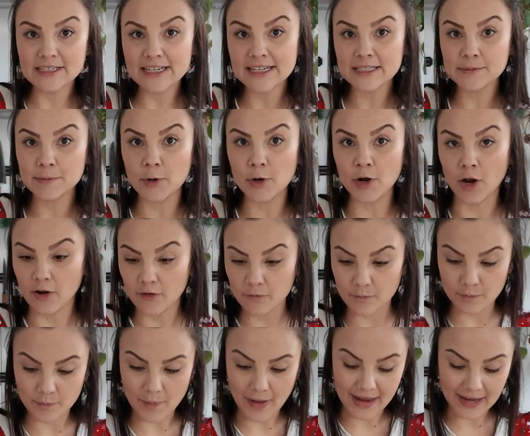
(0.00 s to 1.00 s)
a teaspoon of
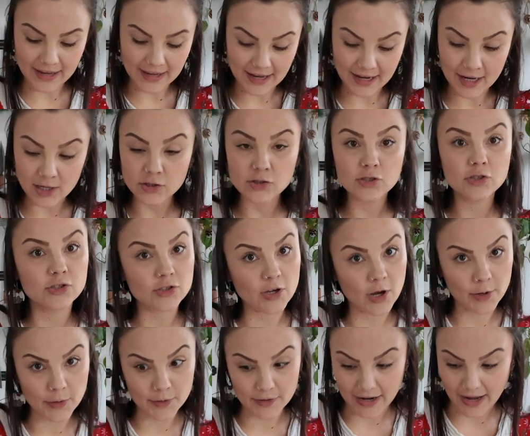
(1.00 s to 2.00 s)
baking
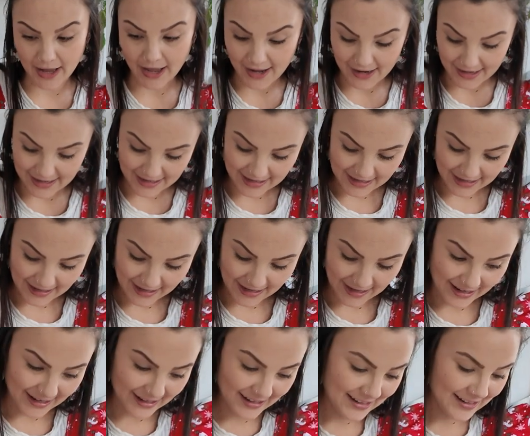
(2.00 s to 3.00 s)
soda in
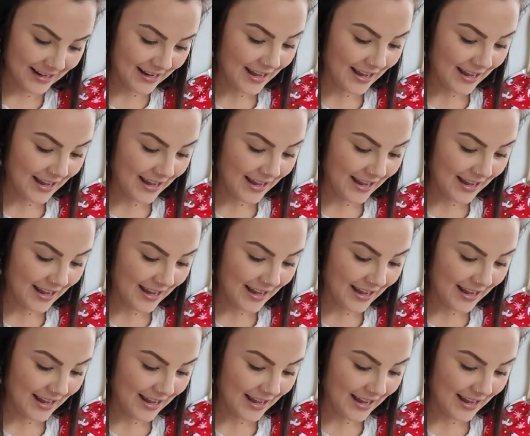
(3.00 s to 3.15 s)
here.